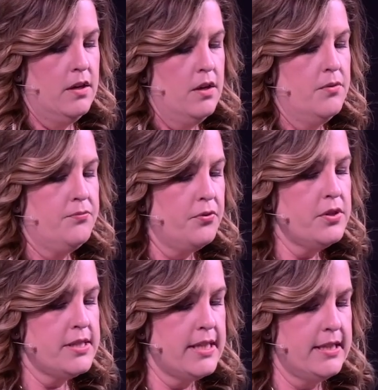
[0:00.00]

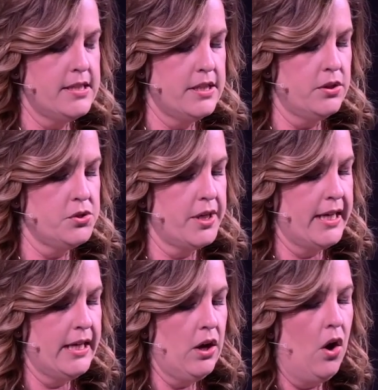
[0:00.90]
First, let the children
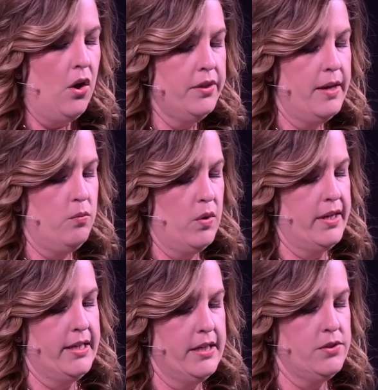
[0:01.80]
eat all they want,
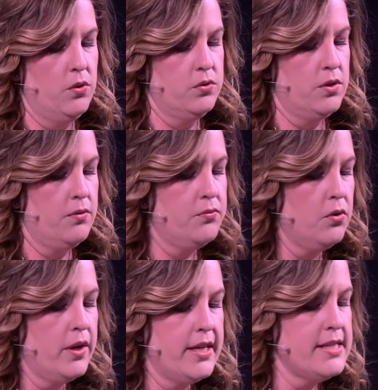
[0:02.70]
he told her,
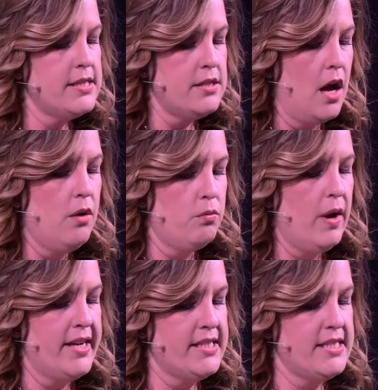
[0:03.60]
for it is not
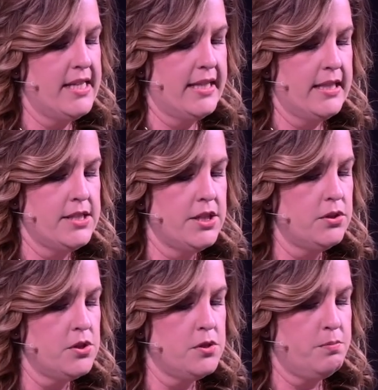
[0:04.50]
right to take the
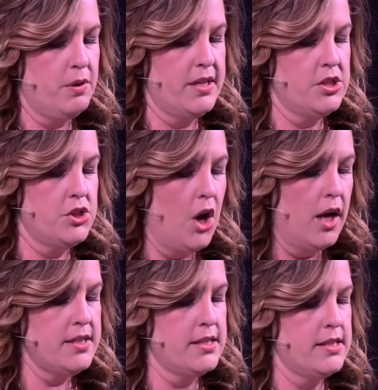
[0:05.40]
children's bread and
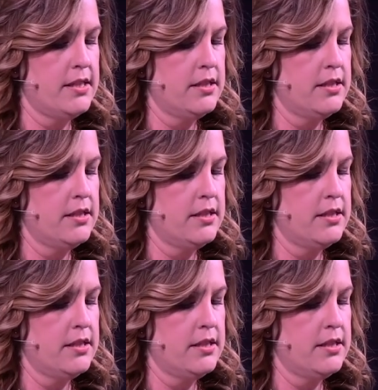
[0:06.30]
toss it to the